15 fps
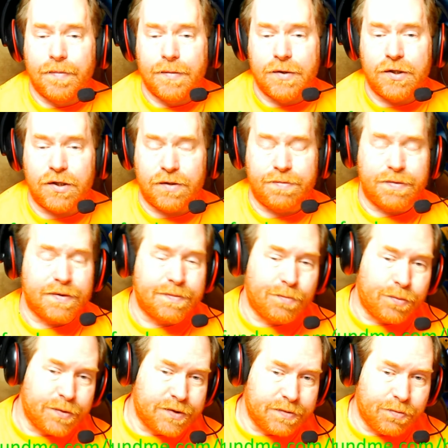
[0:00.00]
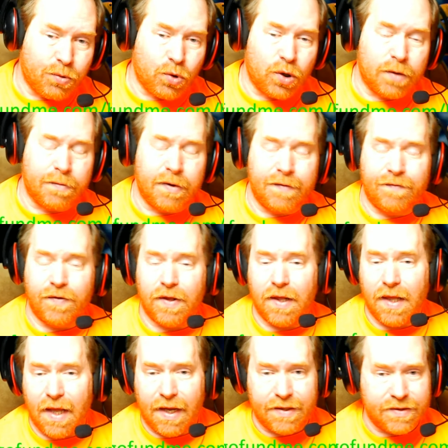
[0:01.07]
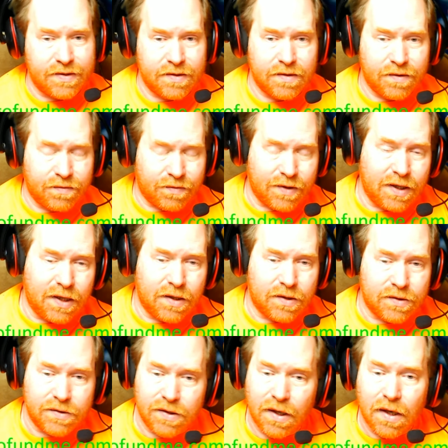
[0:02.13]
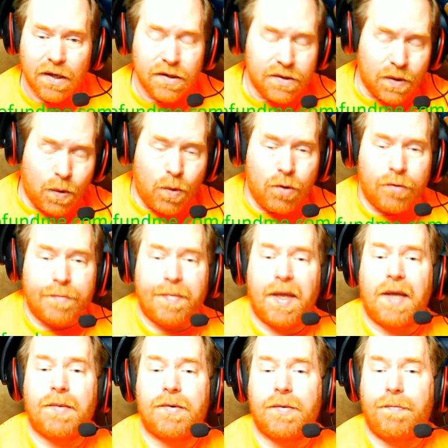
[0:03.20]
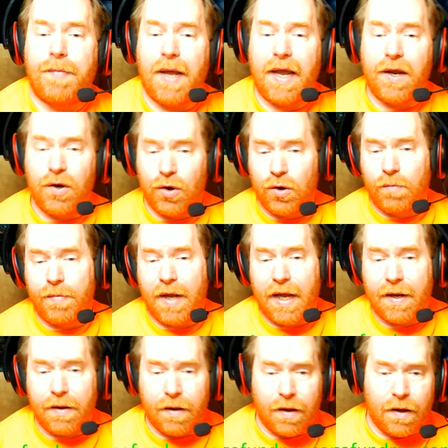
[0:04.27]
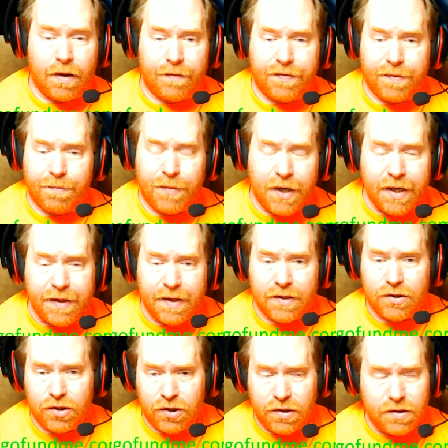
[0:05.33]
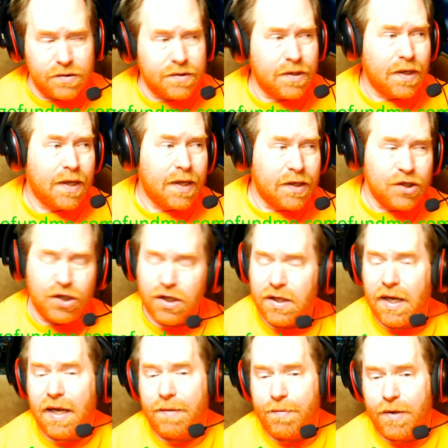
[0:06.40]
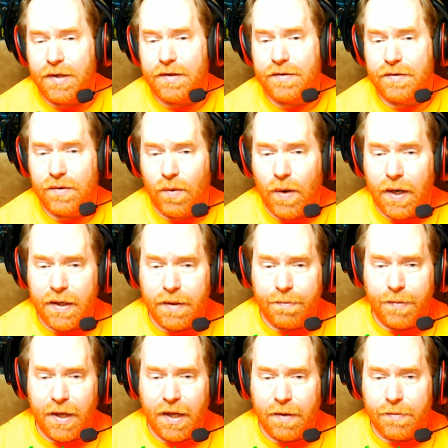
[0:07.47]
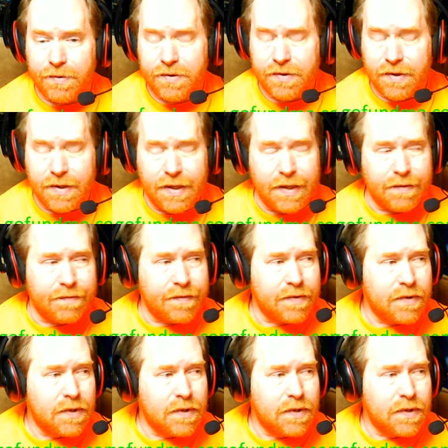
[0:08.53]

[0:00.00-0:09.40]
she's been supporting me for the last 3 years, so I want to be able to pay her back of the money that she gave me, so I can be able to live.